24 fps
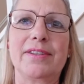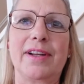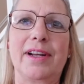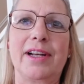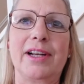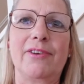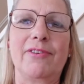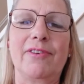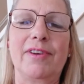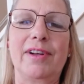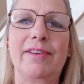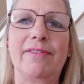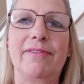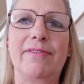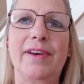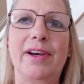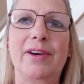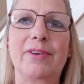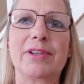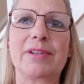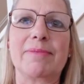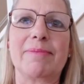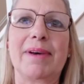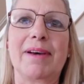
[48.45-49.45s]
generally
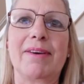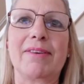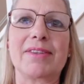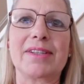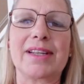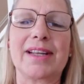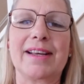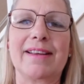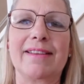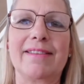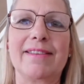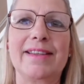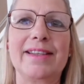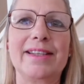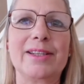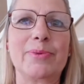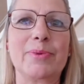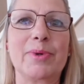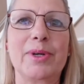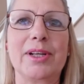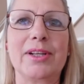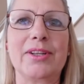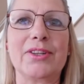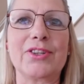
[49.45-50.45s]
felt about it, and
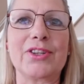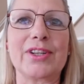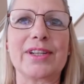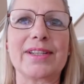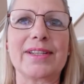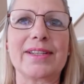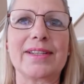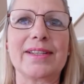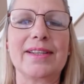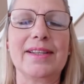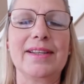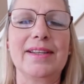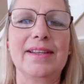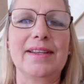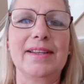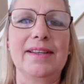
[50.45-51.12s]
these words just